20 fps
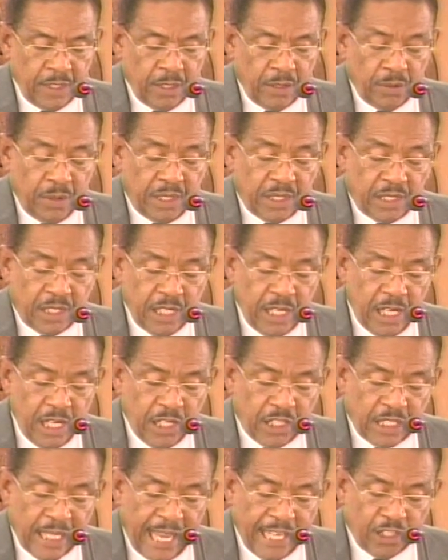
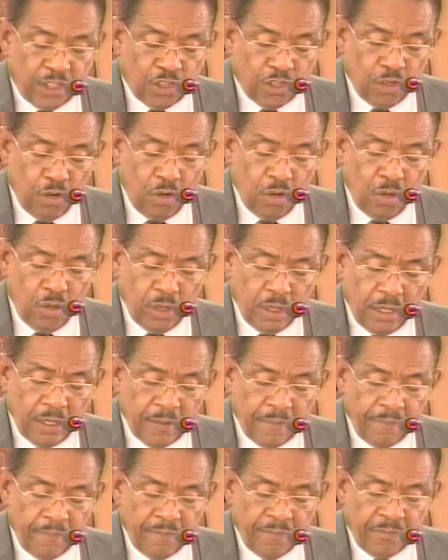Research has shown
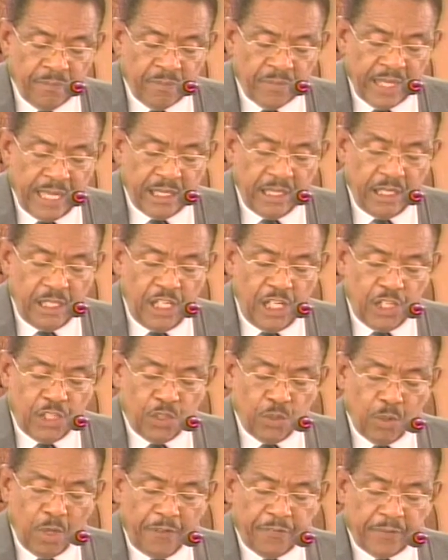that the
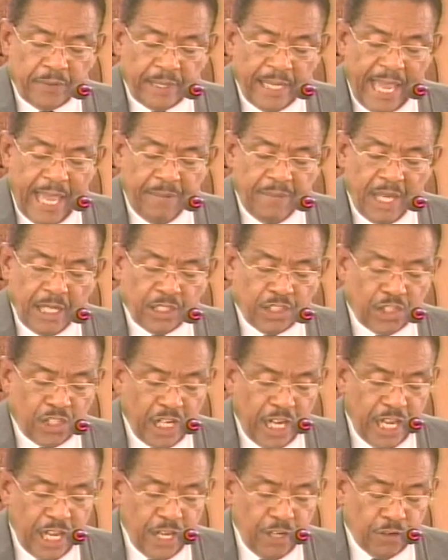issue of climate
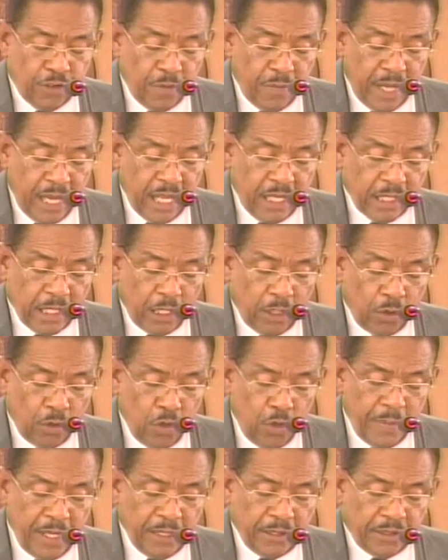change remains a
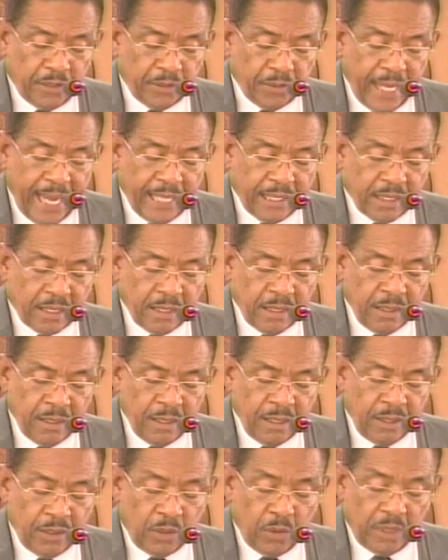looming threat
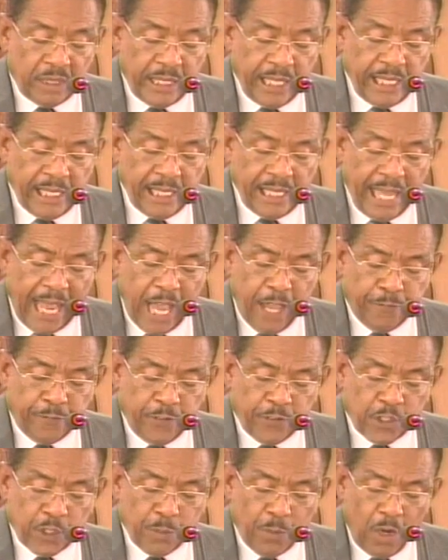to daily life
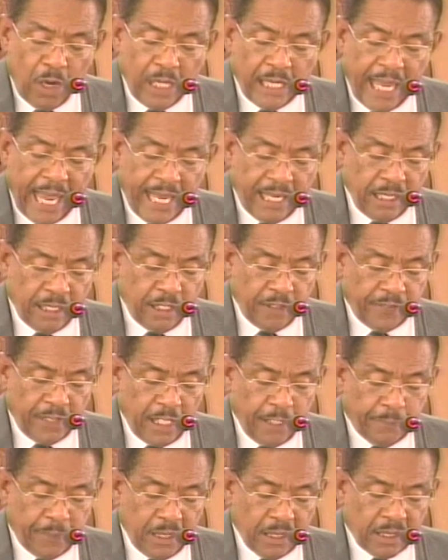for small island
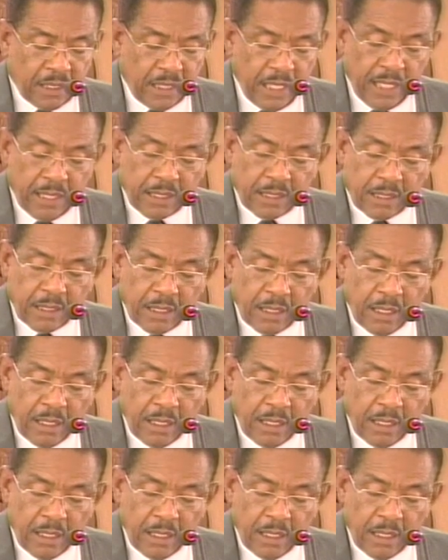developing states.